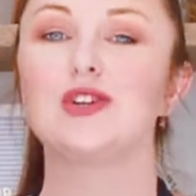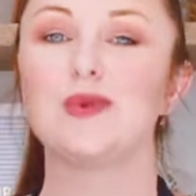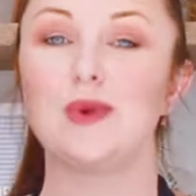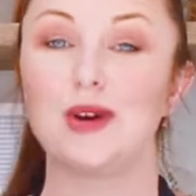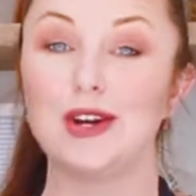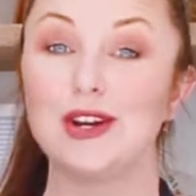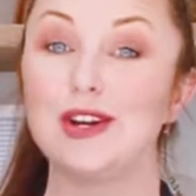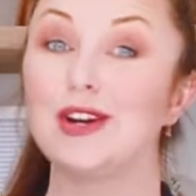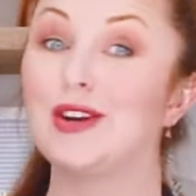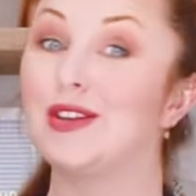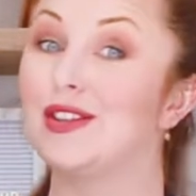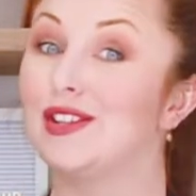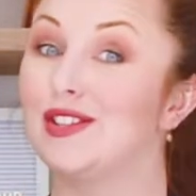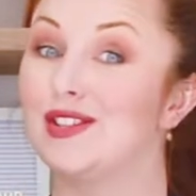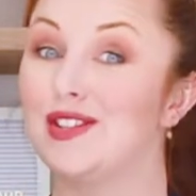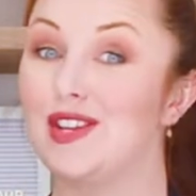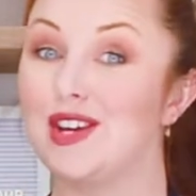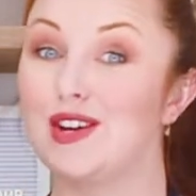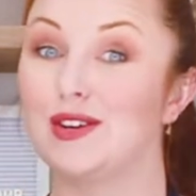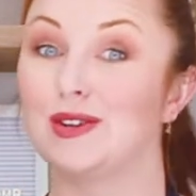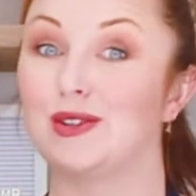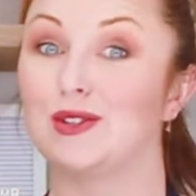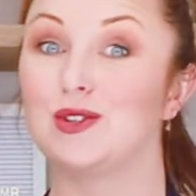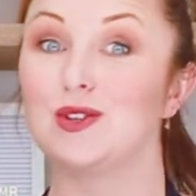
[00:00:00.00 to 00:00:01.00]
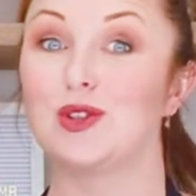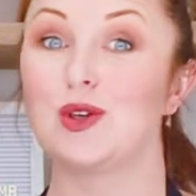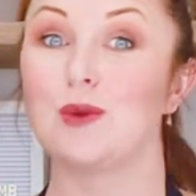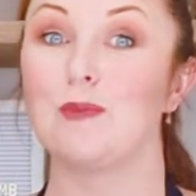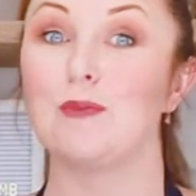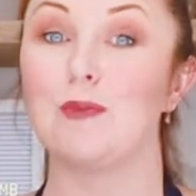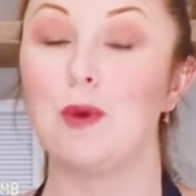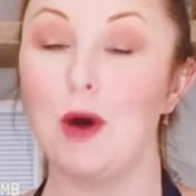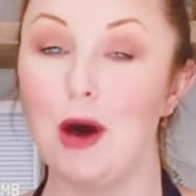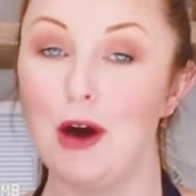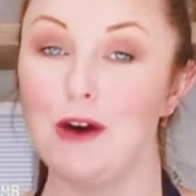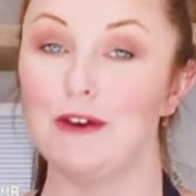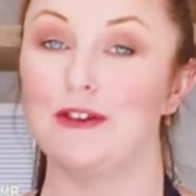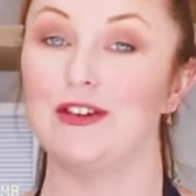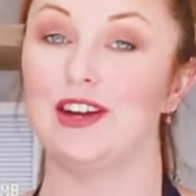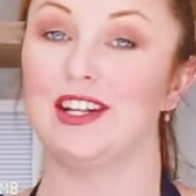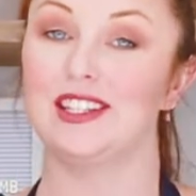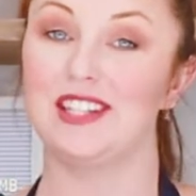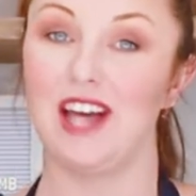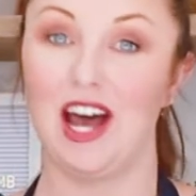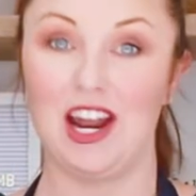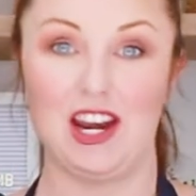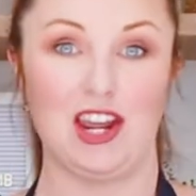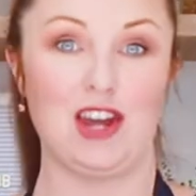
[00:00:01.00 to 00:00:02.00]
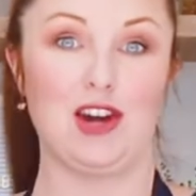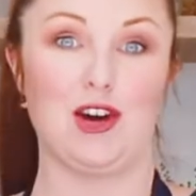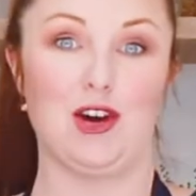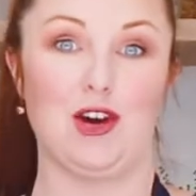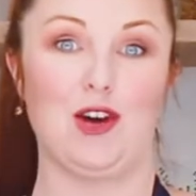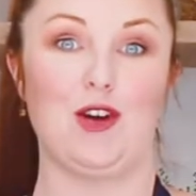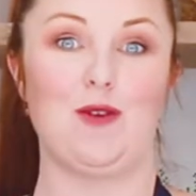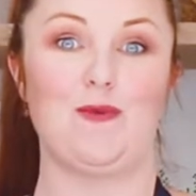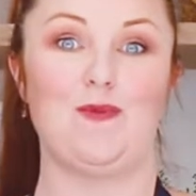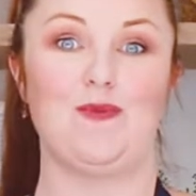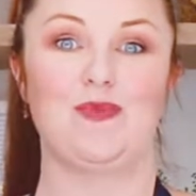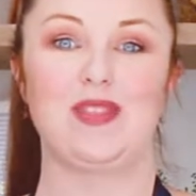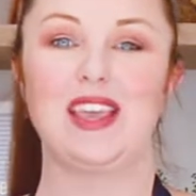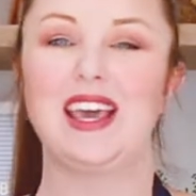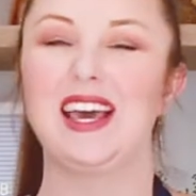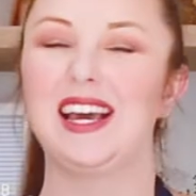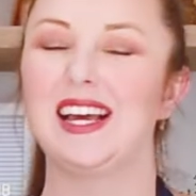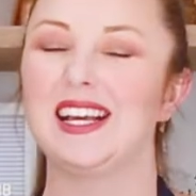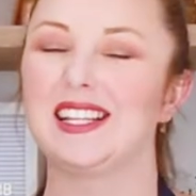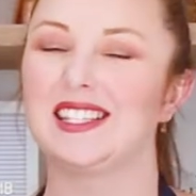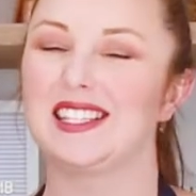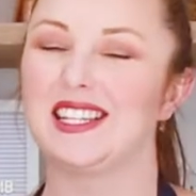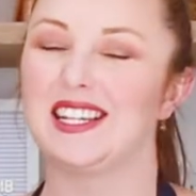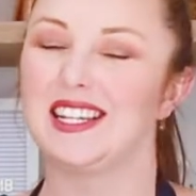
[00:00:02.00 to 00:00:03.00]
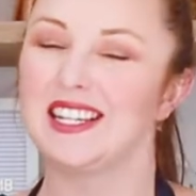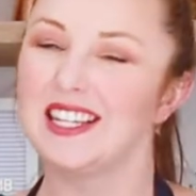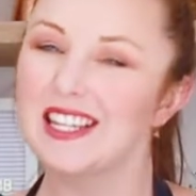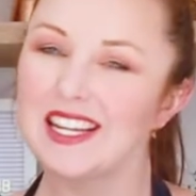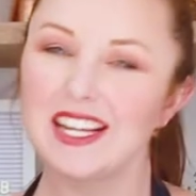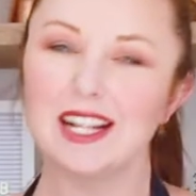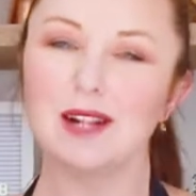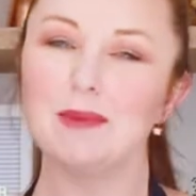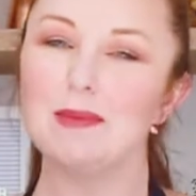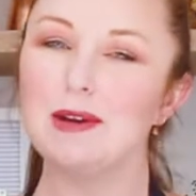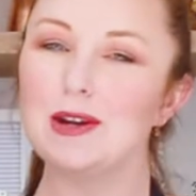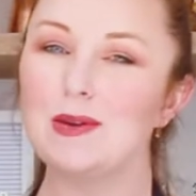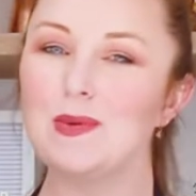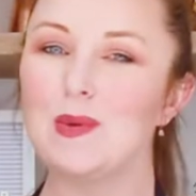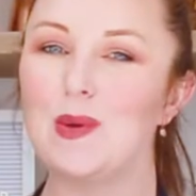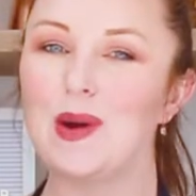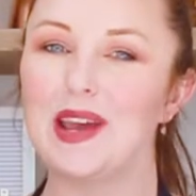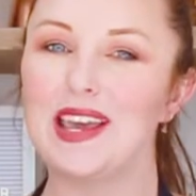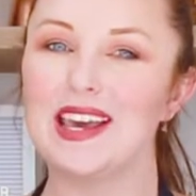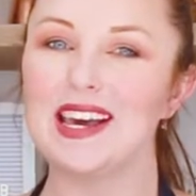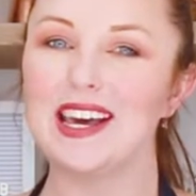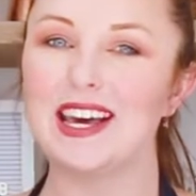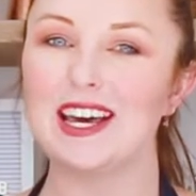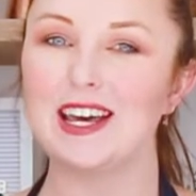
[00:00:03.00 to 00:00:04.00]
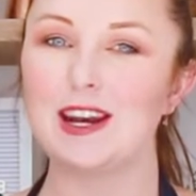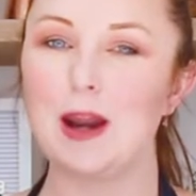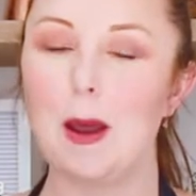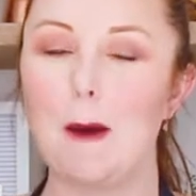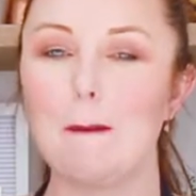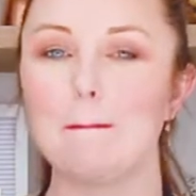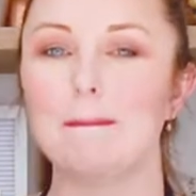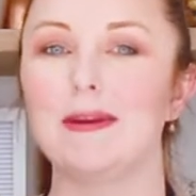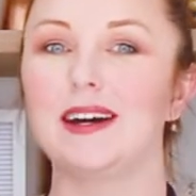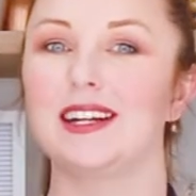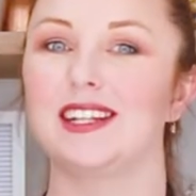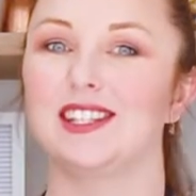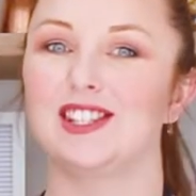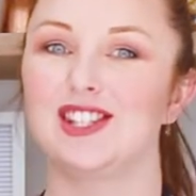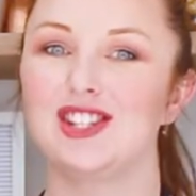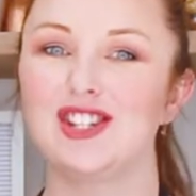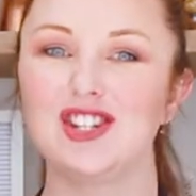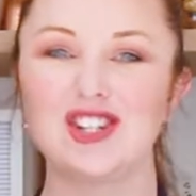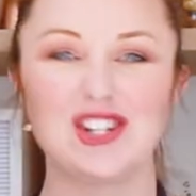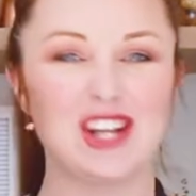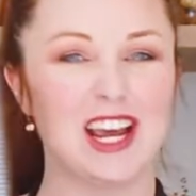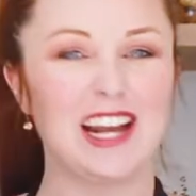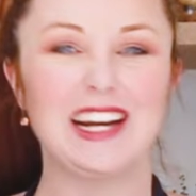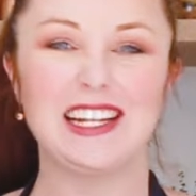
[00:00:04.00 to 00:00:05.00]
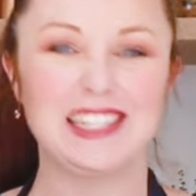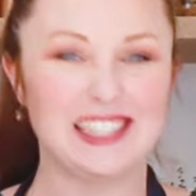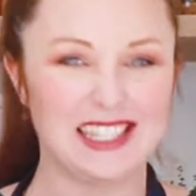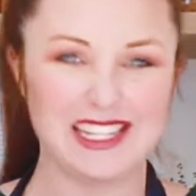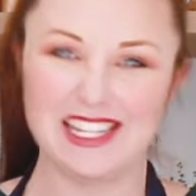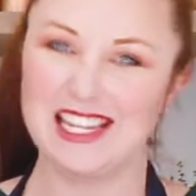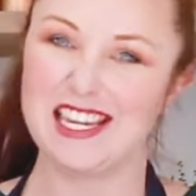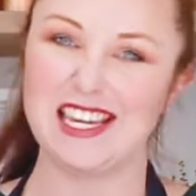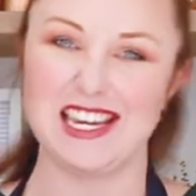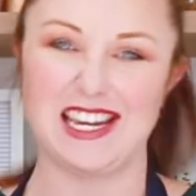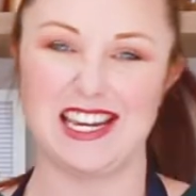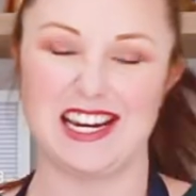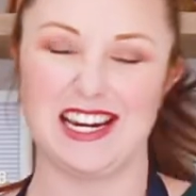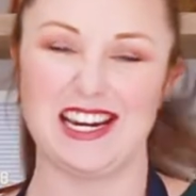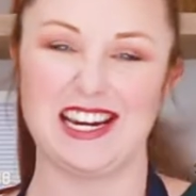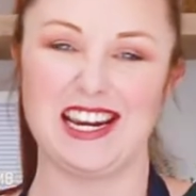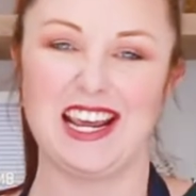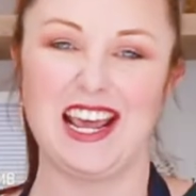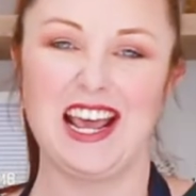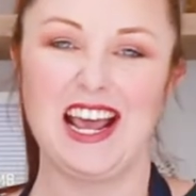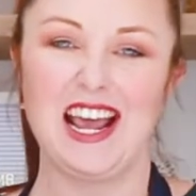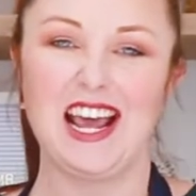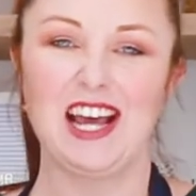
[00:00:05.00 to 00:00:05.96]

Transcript: Do you want to know the secret to the perfect honeycomb? It's a little bit weird, but it's gelatine.